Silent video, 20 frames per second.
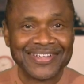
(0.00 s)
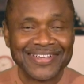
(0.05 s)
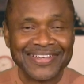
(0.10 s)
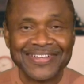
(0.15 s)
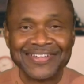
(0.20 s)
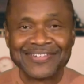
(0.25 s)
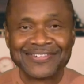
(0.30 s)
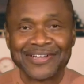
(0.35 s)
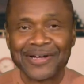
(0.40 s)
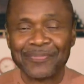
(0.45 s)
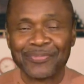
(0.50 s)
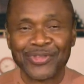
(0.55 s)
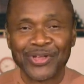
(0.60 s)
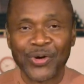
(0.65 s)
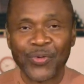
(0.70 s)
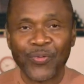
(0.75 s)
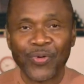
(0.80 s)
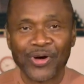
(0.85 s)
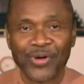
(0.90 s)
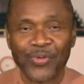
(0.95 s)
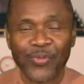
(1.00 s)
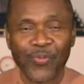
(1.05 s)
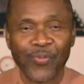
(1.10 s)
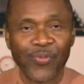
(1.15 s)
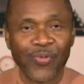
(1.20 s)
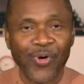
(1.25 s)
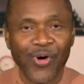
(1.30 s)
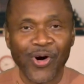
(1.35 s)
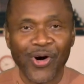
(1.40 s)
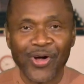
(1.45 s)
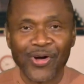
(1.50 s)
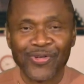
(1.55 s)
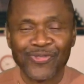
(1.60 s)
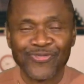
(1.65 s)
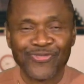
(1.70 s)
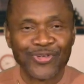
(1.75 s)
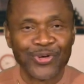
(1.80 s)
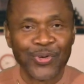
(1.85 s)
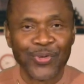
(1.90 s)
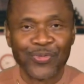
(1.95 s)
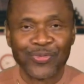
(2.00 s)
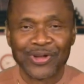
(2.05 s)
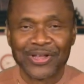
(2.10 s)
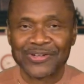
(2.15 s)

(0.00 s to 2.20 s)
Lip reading: He's up there where the water flow,